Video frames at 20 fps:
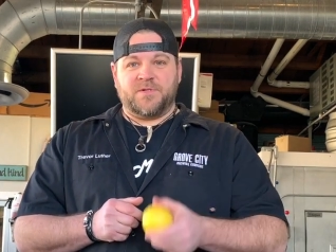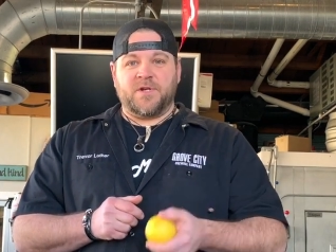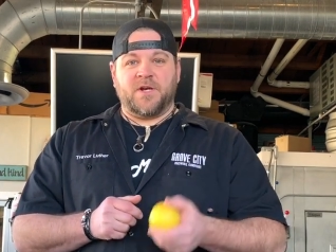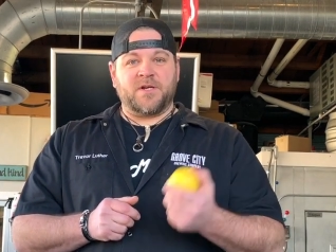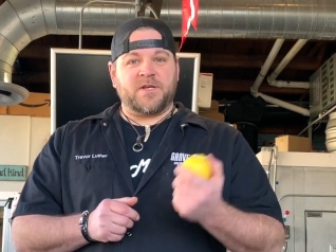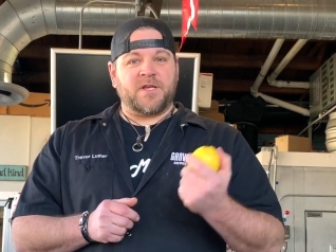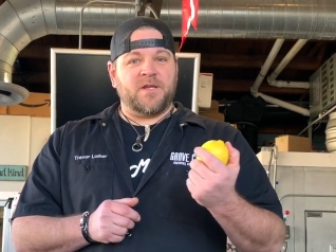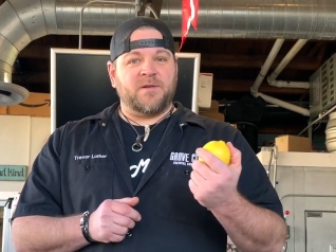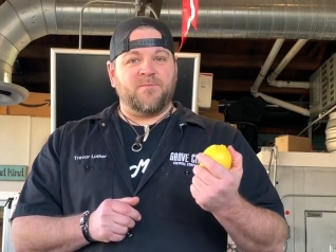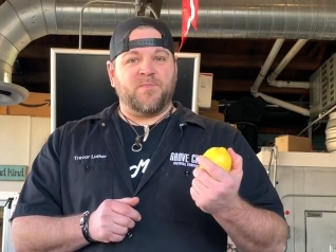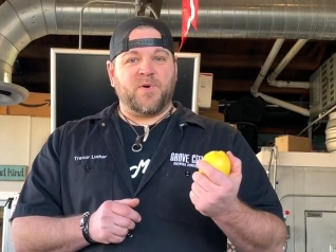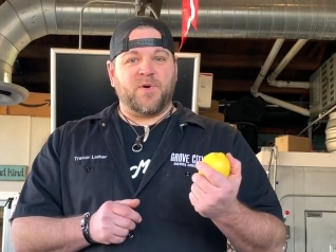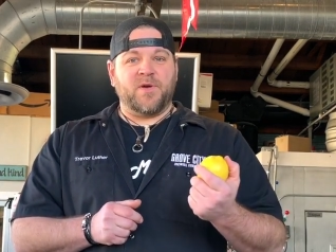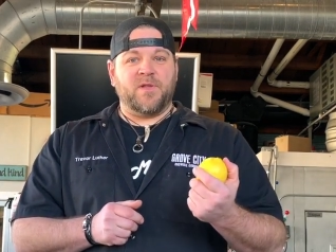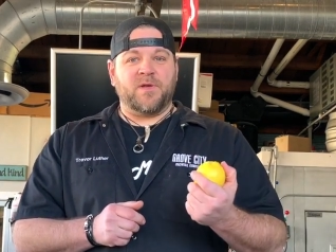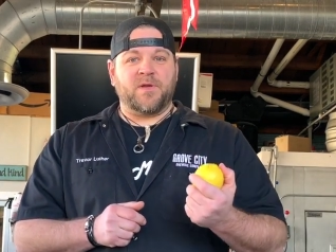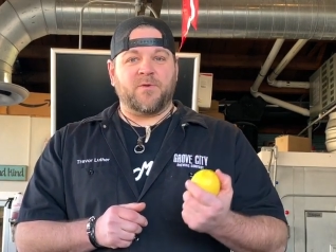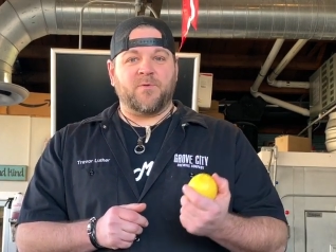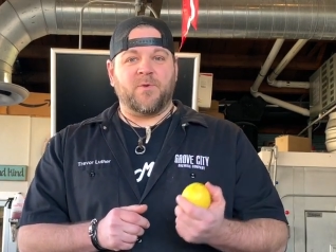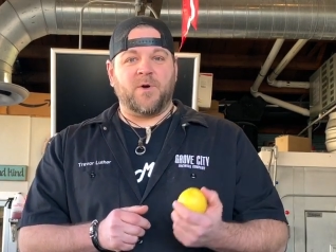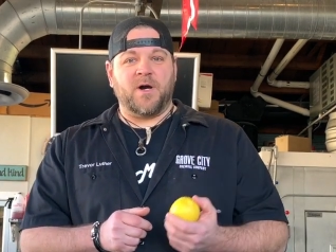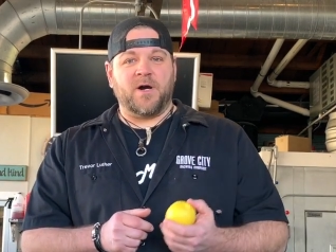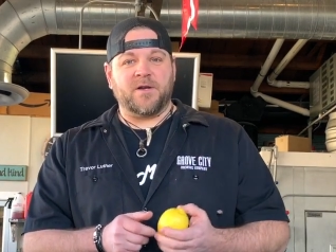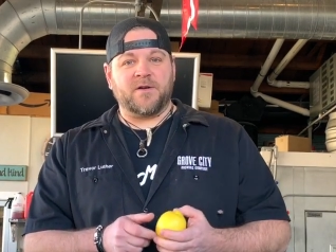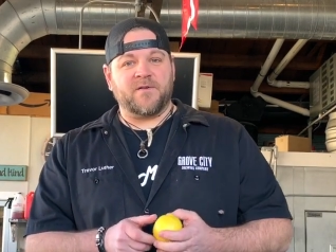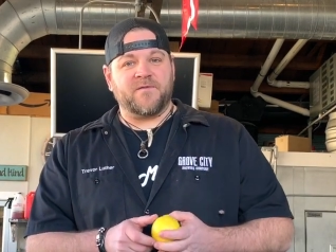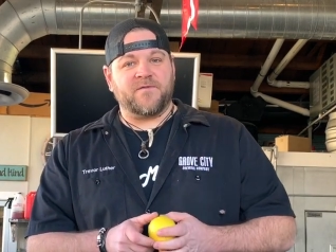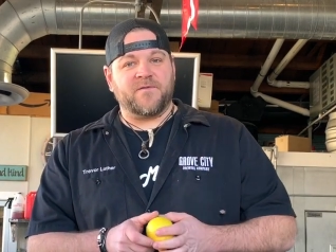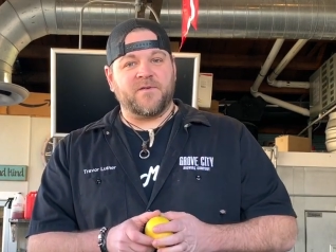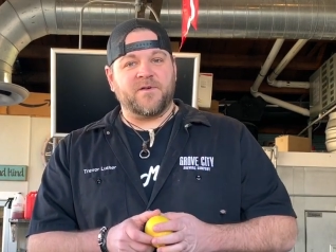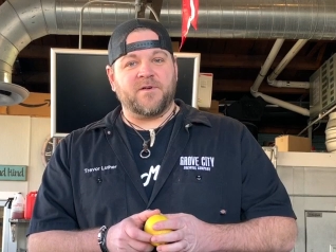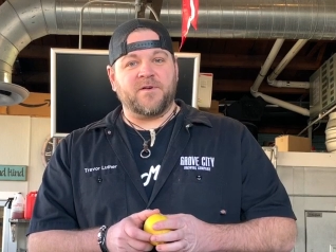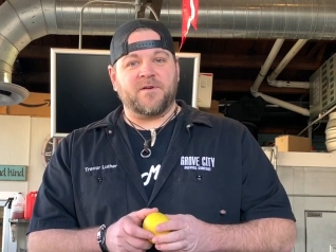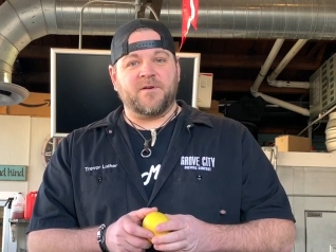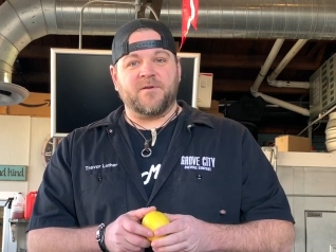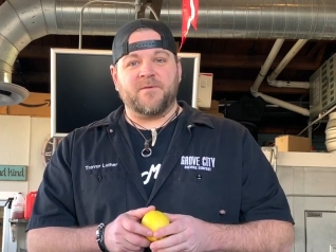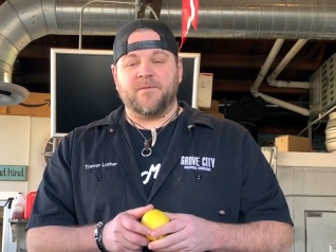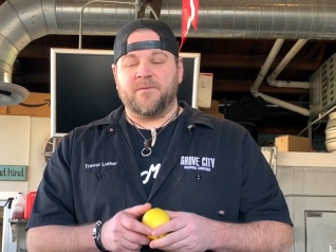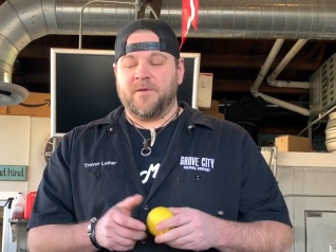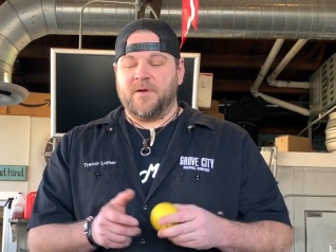dunk it in boiling water
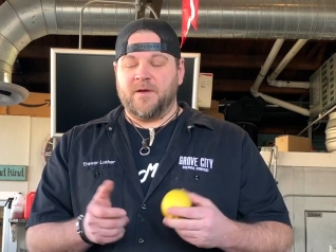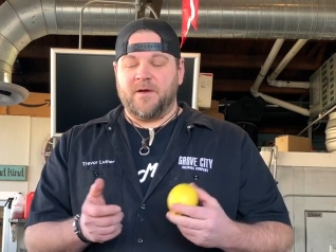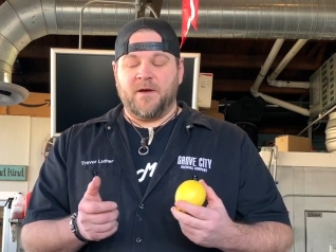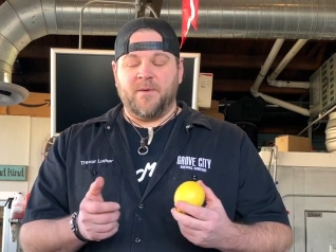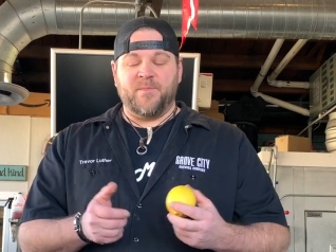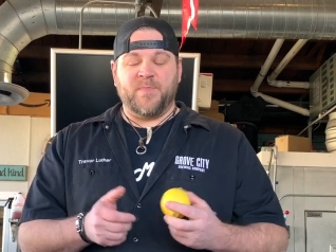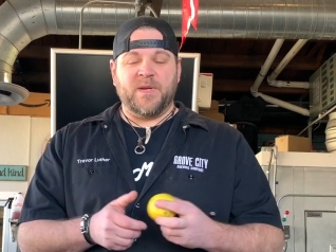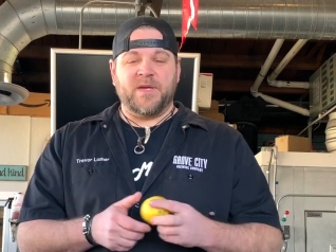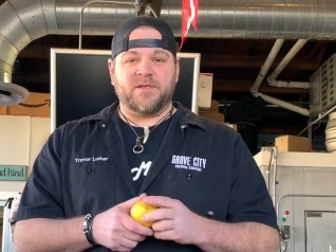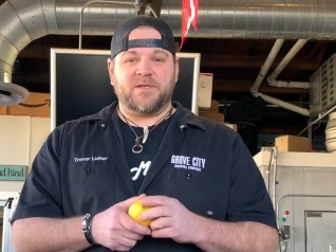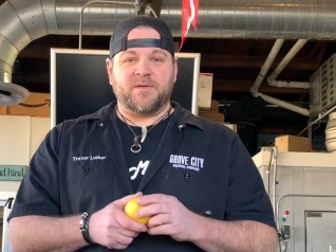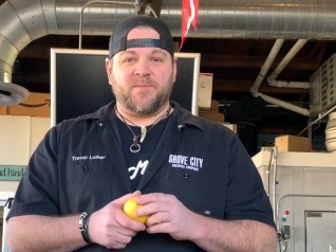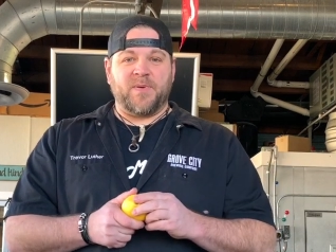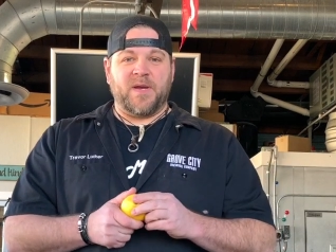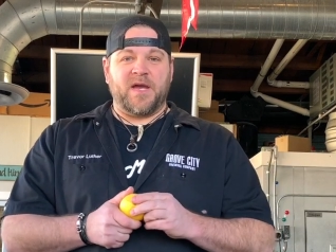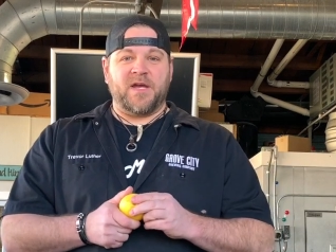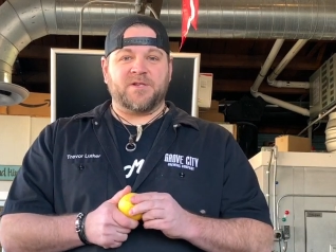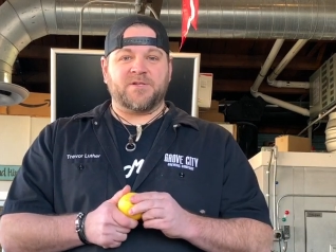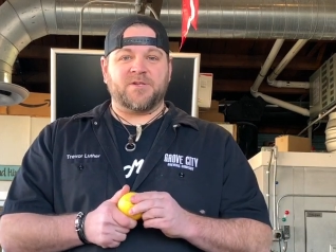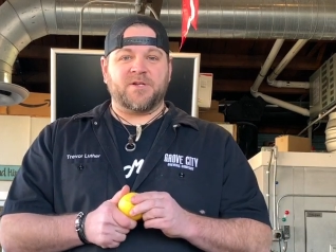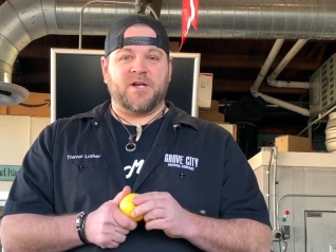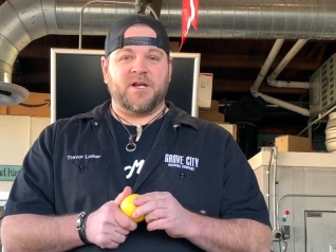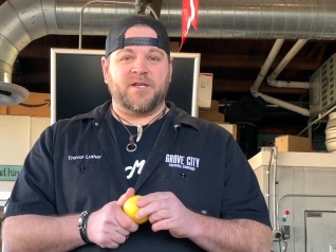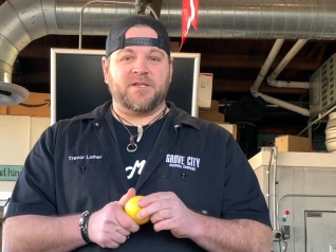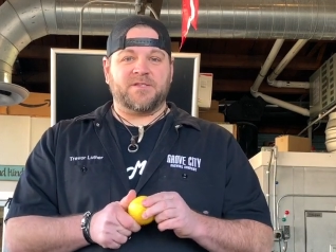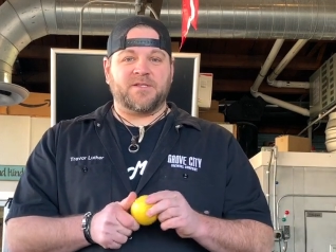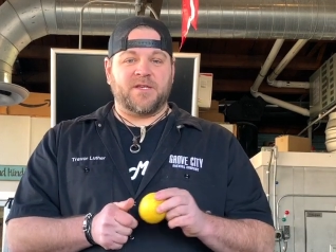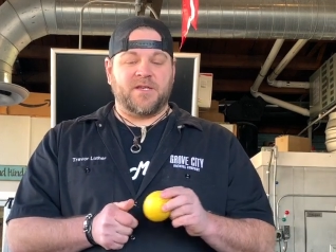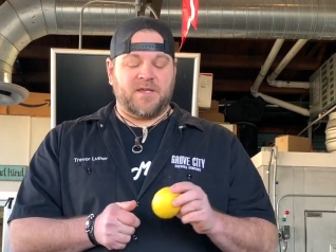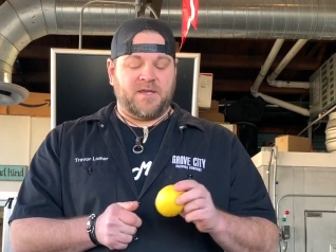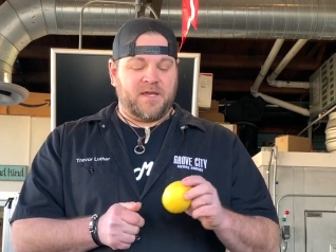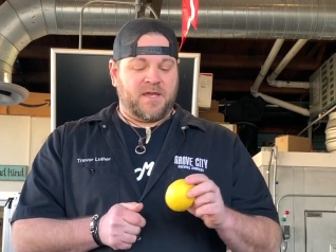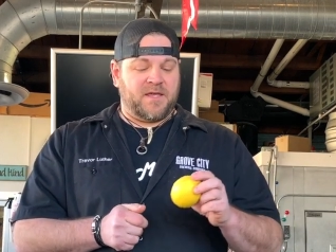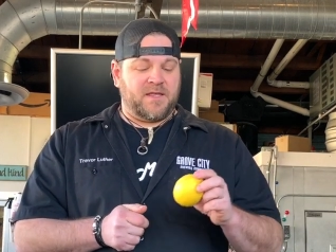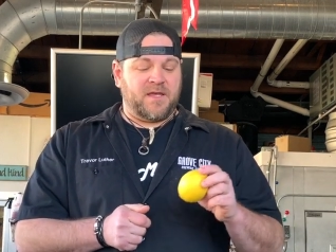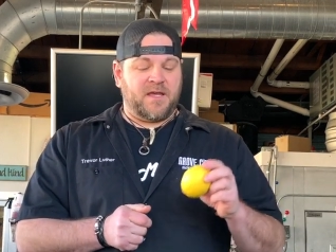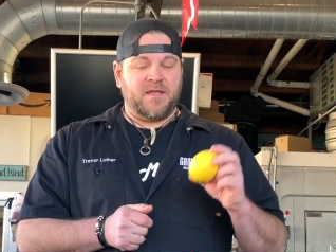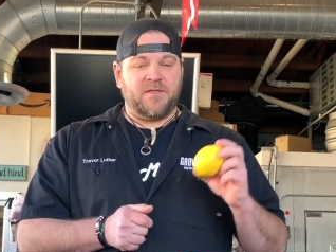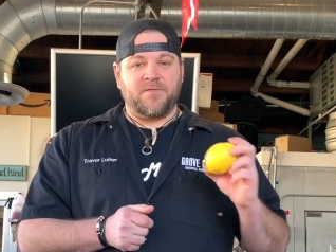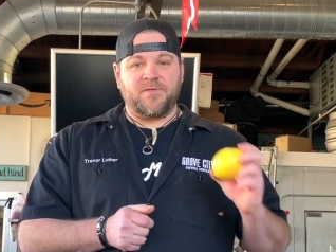for a bit to pasteurize it,
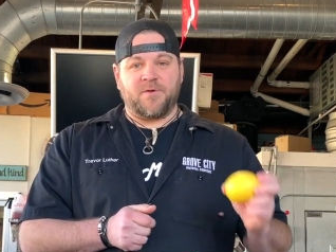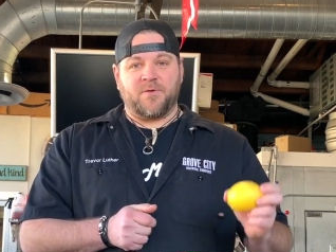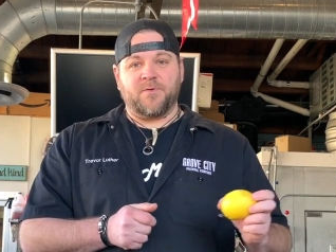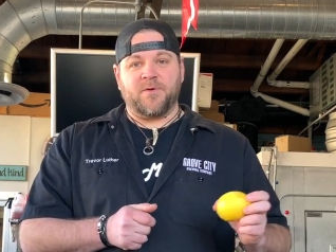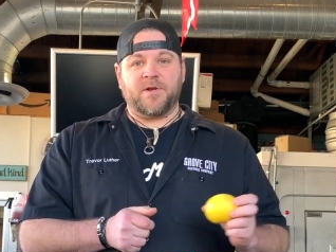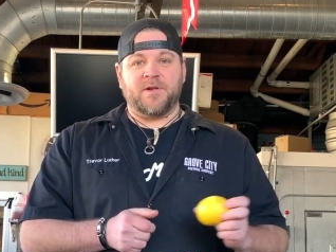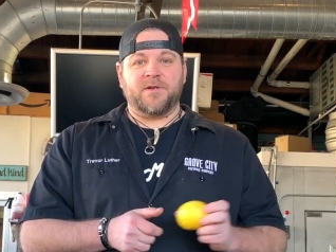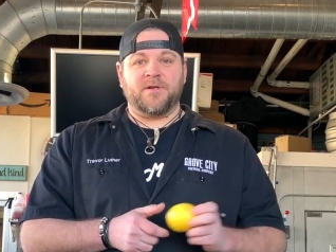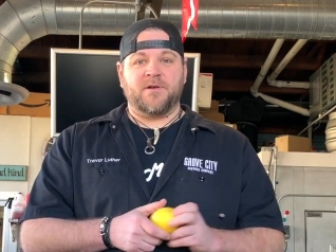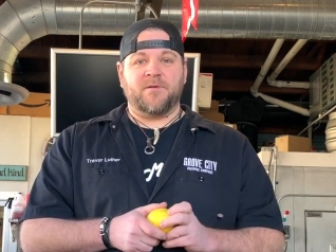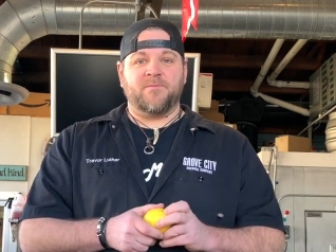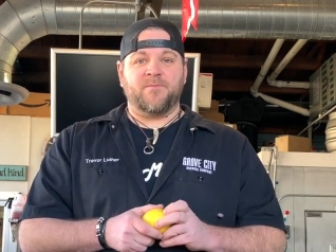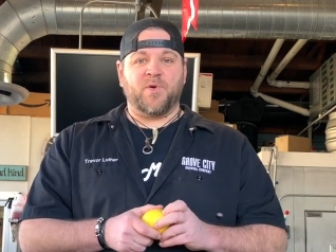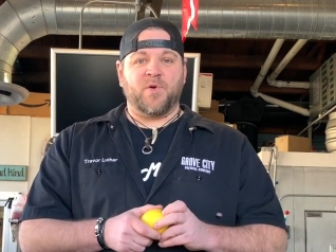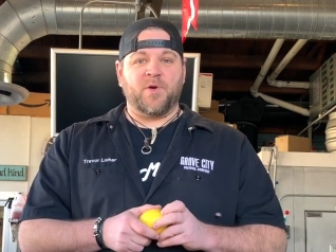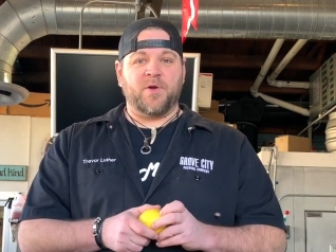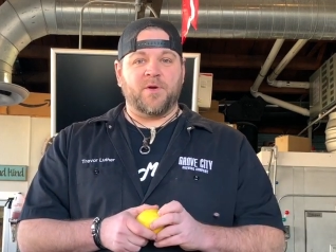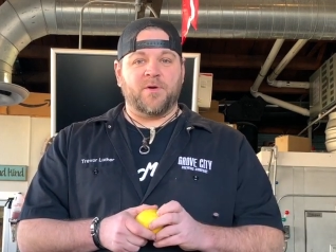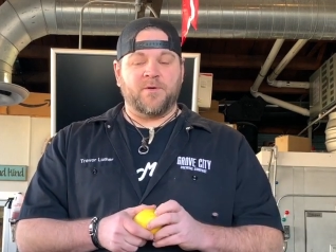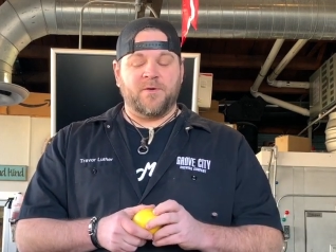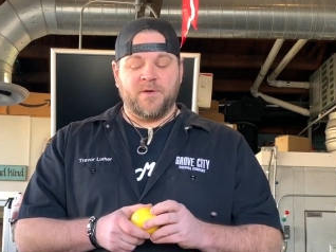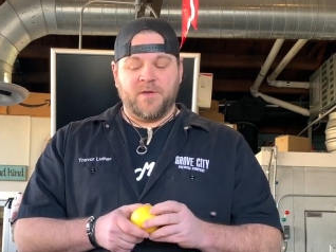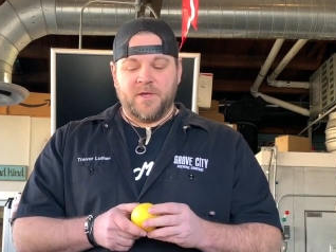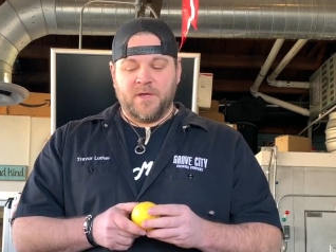and then throw it in your boil.